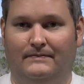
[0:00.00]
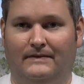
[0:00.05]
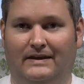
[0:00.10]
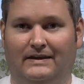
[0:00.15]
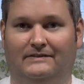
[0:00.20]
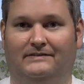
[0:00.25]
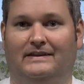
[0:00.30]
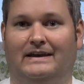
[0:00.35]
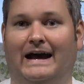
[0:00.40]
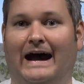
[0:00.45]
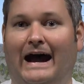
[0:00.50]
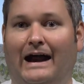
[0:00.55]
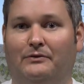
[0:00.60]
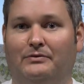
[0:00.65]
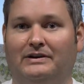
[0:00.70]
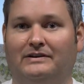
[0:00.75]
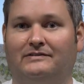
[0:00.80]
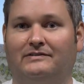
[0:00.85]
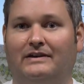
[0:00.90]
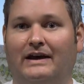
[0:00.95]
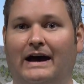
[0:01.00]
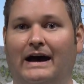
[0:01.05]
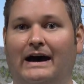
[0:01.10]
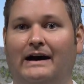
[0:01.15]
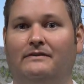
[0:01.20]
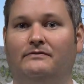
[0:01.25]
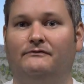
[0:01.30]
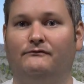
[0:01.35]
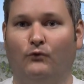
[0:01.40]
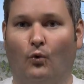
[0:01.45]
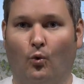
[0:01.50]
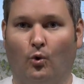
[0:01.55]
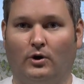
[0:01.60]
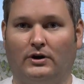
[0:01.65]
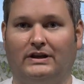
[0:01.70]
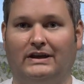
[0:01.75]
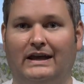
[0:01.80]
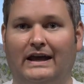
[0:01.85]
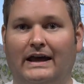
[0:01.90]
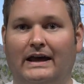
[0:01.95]
is the Irix Sky
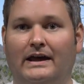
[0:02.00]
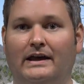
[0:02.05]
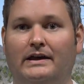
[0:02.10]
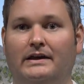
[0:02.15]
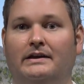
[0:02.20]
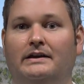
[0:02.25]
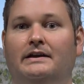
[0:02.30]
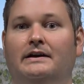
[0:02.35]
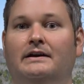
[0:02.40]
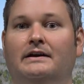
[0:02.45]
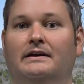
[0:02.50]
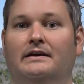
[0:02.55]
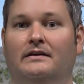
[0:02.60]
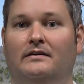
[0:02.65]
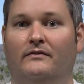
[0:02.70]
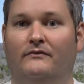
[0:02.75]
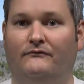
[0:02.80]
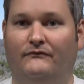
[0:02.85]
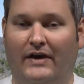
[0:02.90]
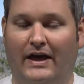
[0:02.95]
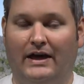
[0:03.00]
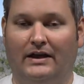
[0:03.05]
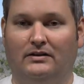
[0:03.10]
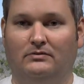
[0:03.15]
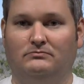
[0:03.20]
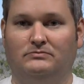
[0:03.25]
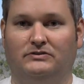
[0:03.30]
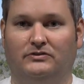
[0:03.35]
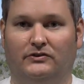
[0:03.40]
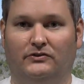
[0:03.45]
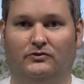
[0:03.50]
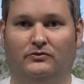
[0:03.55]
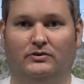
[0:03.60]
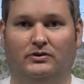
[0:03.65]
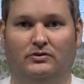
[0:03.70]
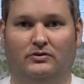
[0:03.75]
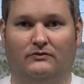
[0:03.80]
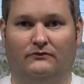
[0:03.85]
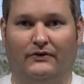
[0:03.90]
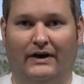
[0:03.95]
4K Phantom 2.
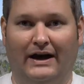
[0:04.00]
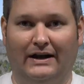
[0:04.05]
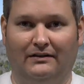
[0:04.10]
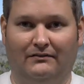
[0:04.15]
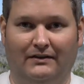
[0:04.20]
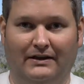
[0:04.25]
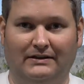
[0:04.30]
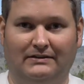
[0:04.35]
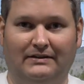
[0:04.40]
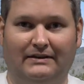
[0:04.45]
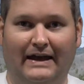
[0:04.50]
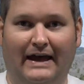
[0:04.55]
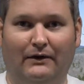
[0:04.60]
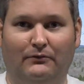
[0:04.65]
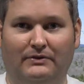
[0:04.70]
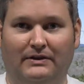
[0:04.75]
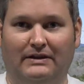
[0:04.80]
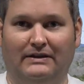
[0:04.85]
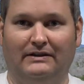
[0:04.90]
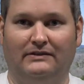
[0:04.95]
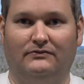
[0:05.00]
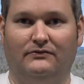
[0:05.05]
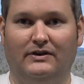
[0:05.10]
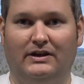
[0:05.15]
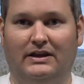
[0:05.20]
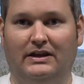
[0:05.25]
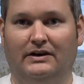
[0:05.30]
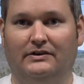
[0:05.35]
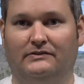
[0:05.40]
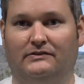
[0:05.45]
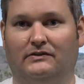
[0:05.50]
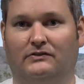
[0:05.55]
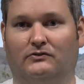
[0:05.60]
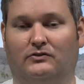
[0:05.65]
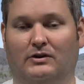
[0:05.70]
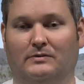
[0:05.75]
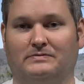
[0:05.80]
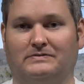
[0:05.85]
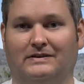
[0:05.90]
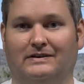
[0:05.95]
And you can find a link to that within this video's
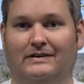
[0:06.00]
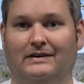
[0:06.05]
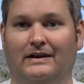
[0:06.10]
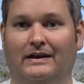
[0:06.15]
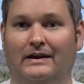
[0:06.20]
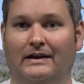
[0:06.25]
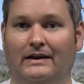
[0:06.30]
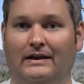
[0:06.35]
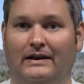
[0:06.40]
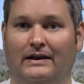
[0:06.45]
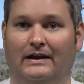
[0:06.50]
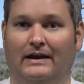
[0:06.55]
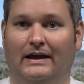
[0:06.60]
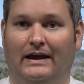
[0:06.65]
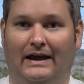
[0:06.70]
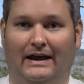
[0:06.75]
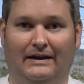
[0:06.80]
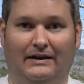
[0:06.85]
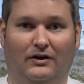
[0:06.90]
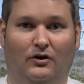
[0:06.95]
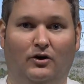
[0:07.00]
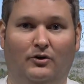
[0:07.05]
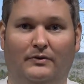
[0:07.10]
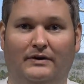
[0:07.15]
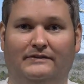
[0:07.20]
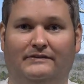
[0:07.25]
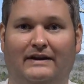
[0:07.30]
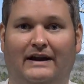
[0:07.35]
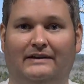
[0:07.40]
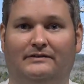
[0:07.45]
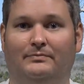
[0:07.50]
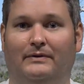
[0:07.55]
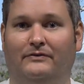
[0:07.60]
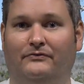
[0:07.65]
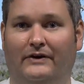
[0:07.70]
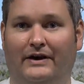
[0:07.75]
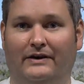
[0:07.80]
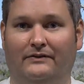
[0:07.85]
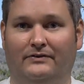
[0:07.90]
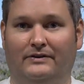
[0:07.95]
description. And the only reason that's my
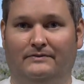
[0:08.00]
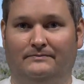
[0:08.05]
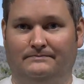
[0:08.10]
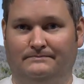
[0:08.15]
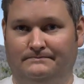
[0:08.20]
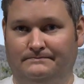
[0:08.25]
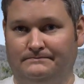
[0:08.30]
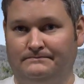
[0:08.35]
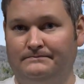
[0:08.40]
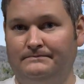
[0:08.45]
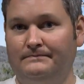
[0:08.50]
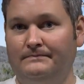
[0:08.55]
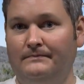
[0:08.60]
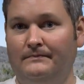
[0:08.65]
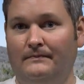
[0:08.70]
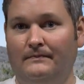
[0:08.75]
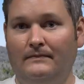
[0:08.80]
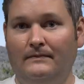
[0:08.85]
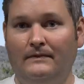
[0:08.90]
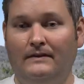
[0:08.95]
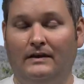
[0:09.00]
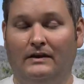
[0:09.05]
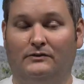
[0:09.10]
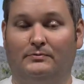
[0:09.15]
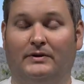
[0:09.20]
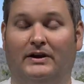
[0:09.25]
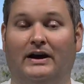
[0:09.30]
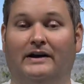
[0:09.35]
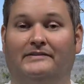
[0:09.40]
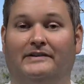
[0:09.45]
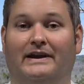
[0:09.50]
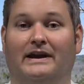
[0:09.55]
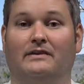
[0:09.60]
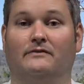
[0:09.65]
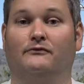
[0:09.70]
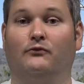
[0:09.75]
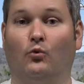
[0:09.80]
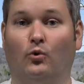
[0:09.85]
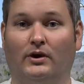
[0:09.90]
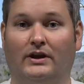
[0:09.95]
favorite is because I
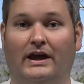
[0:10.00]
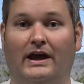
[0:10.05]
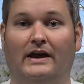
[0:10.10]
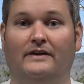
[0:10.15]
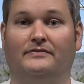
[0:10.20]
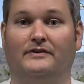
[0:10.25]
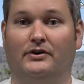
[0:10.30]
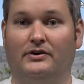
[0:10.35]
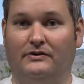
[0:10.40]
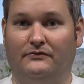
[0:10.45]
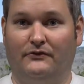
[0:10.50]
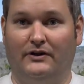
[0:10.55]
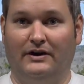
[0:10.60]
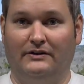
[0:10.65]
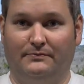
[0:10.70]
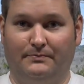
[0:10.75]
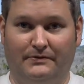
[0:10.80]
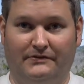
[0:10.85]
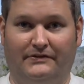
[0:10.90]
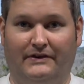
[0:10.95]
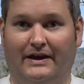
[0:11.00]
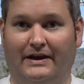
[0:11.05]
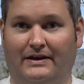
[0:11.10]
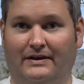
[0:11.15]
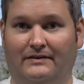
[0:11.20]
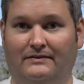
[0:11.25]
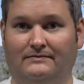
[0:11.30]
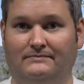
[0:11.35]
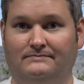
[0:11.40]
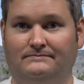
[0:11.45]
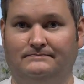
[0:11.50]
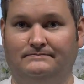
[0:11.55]
get 4K 30 frames per second.